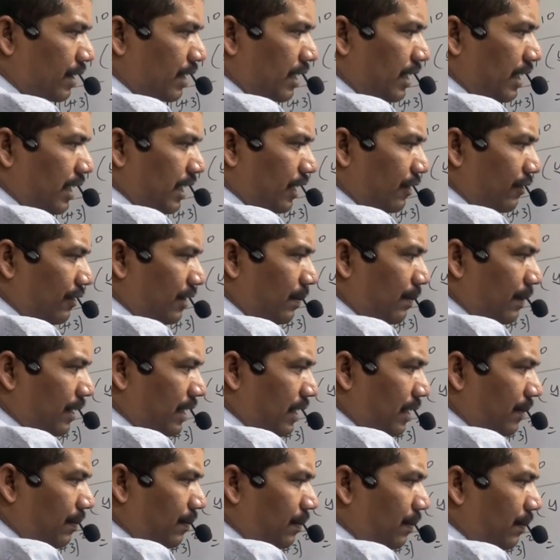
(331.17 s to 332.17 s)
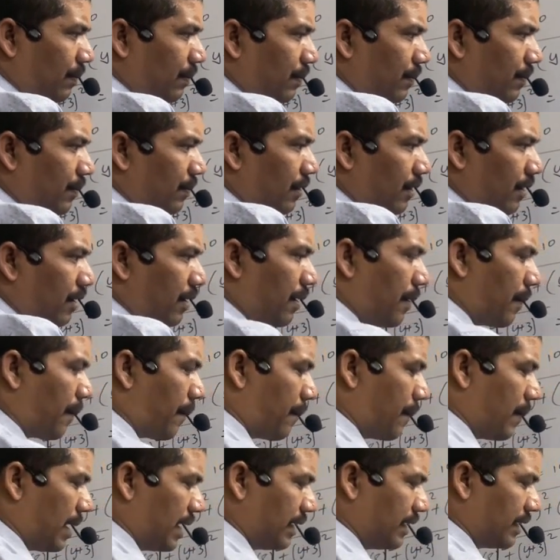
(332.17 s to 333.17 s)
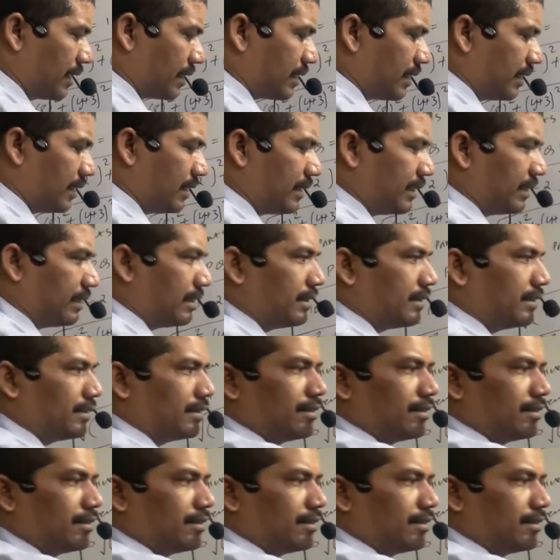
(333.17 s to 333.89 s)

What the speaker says: It will become minus 100.